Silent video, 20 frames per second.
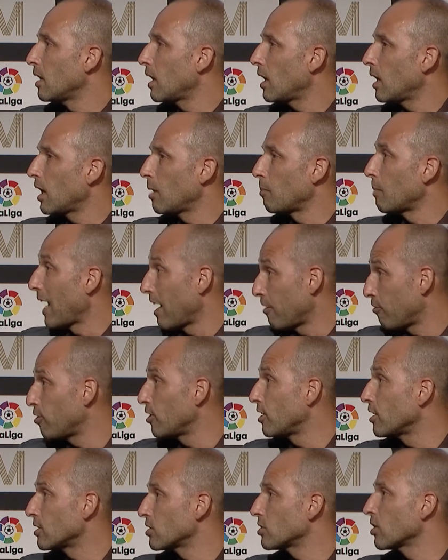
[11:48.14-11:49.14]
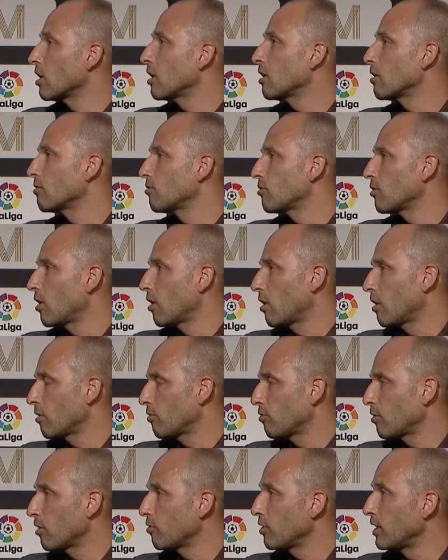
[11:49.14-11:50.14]
um, efforts of, of,
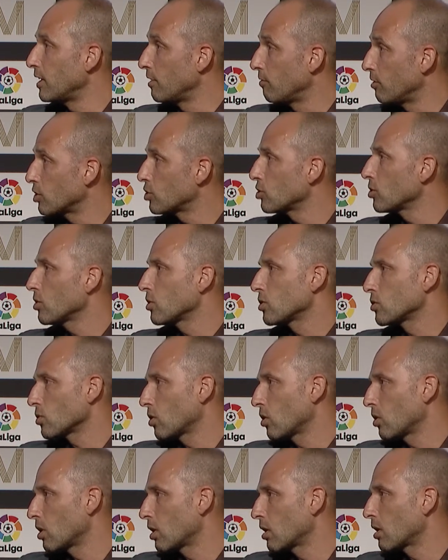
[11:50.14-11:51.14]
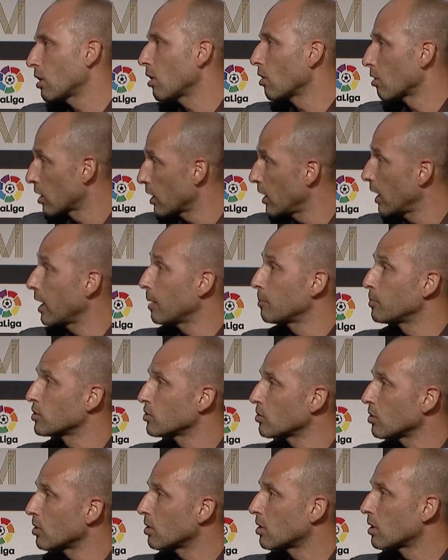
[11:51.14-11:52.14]
of, individuals or, or clubs
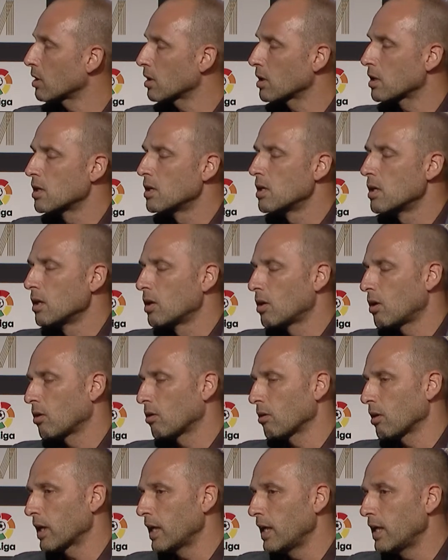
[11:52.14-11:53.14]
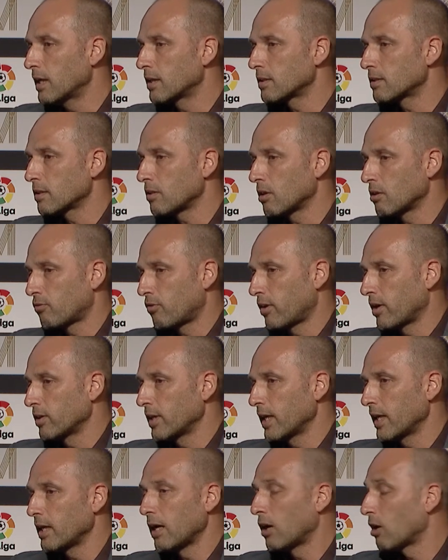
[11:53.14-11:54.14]
or, or leagues or,
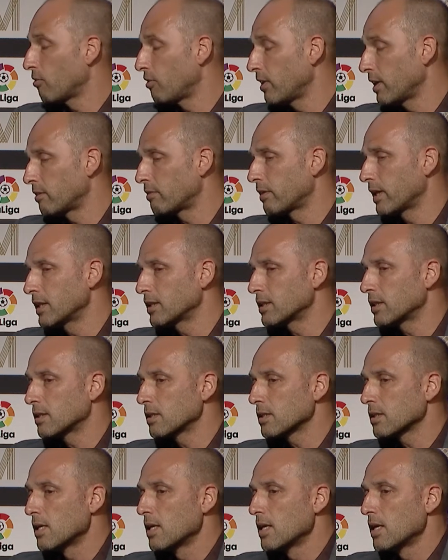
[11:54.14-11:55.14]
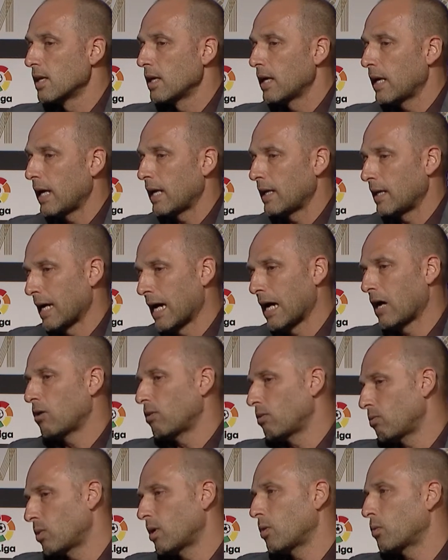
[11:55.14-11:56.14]
or federations. And now
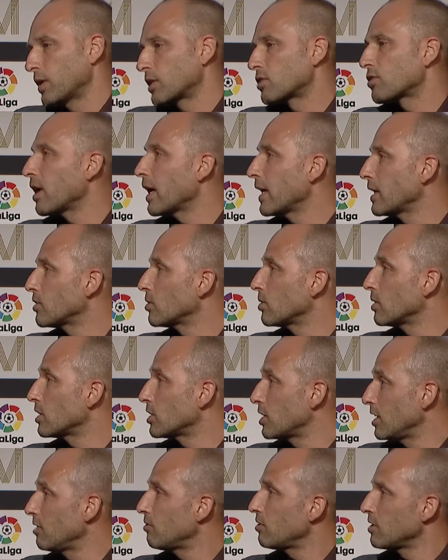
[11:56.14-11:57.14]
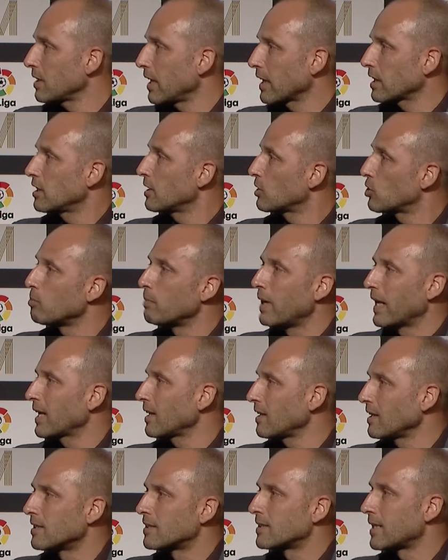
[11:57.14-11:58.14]
what we try to achieve is actually to make it
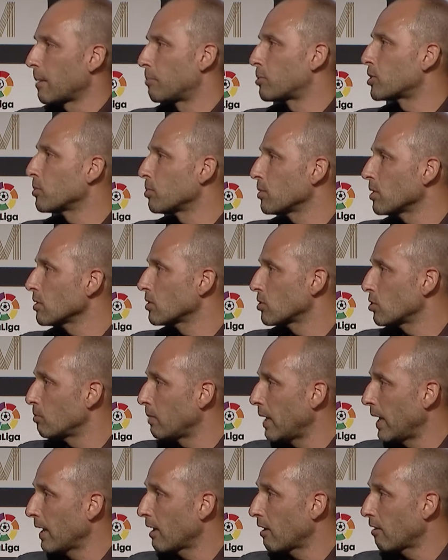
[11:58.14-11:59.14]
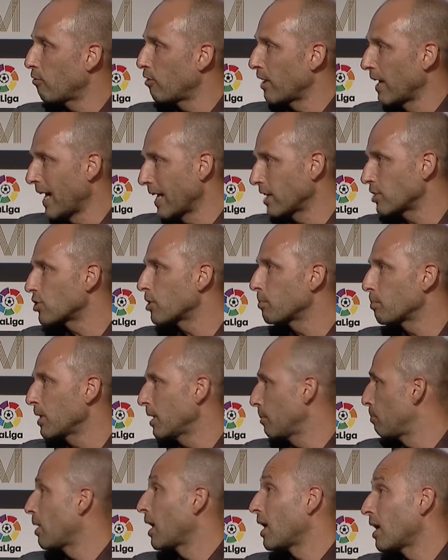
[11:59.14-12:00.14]
inseparable, to make philanthropy
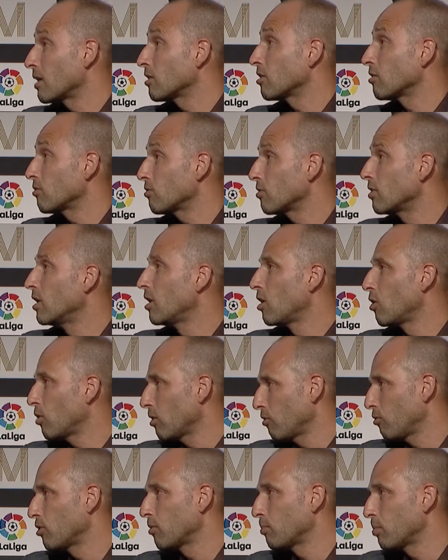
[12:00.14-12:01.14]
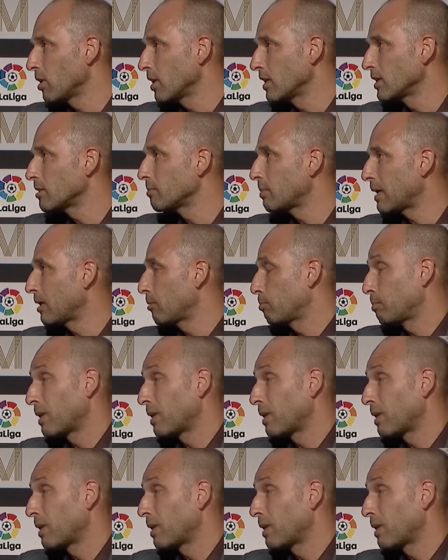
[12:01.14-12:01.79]
part of what football is about,